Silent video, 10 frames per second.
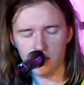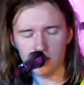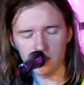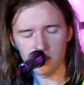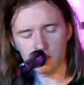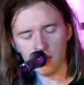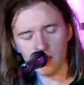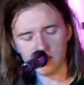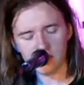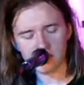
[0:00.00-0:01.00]
In my
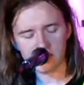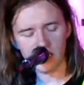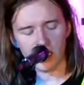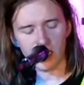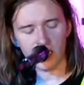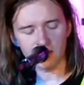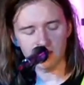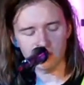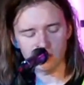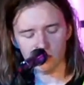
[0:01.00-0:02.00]
sky,
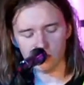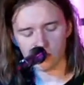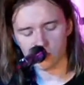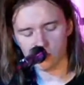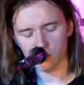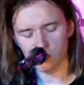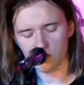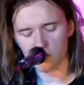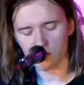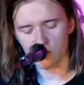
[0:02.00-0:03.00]
you're a shooting
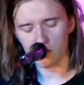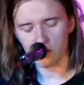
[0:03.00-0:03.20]
star,